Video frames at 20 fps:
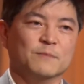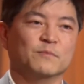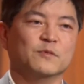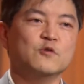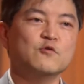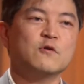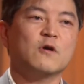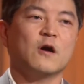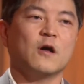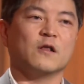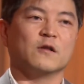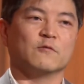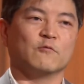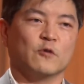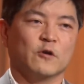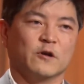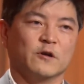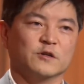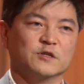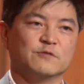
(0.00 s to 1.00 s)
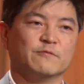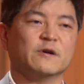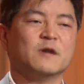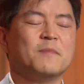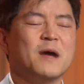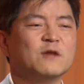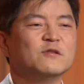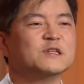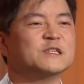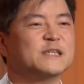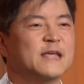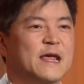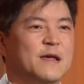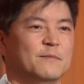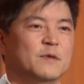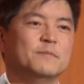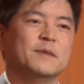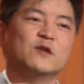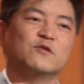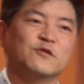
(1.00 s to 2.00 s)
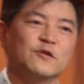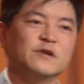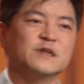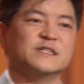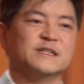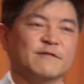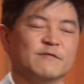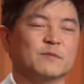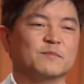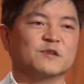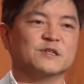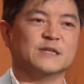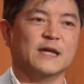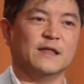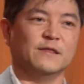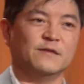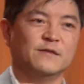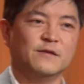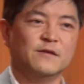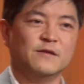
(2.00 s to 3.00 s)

and blue-collar workers were about the same, about 37%.